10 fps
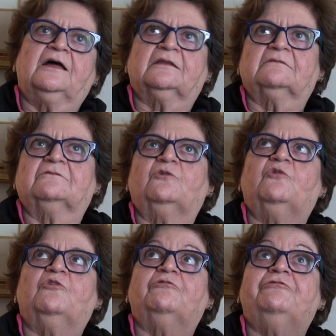There are
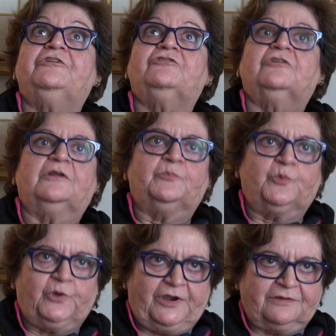no official
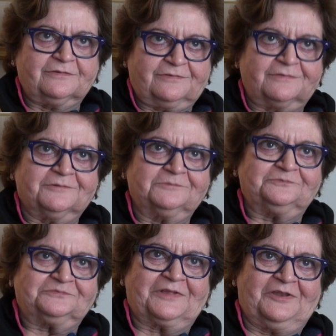poets,
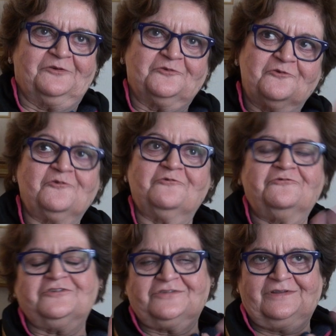no
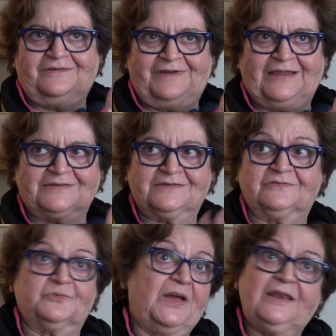official
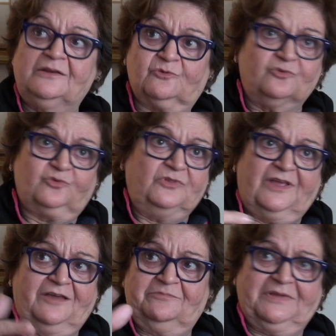writers. While in
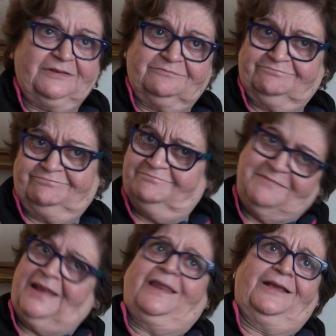Urdu there have been
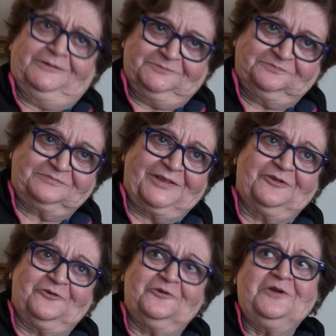many,
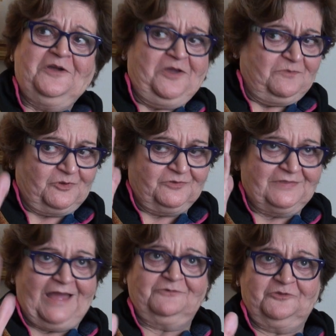
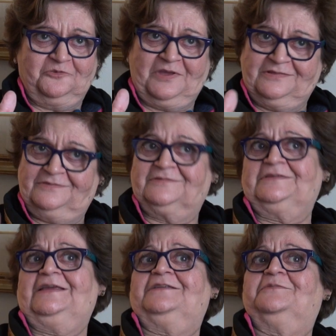because that was where the
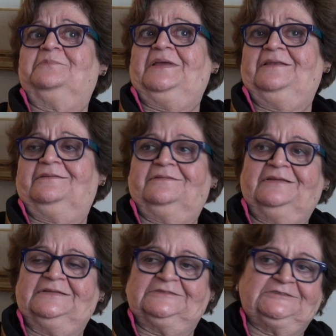state
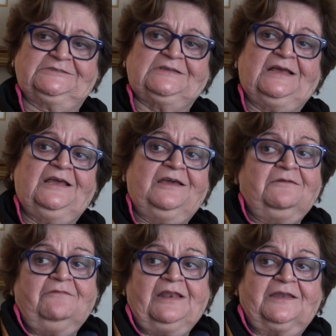made
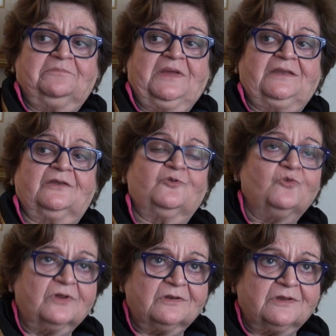it made
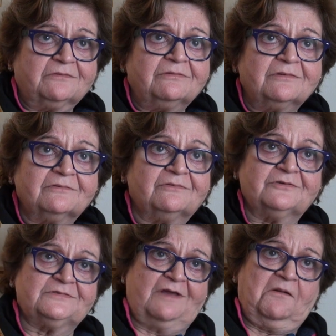it lucrative
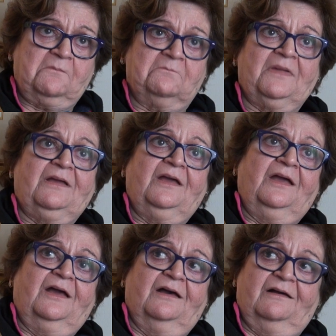for some.
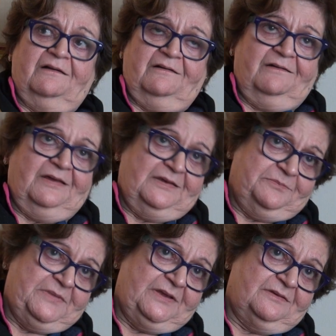
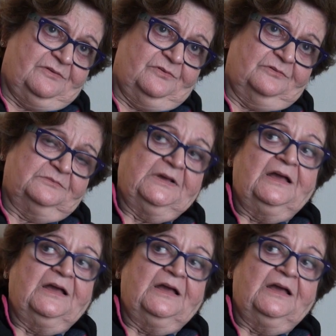It made,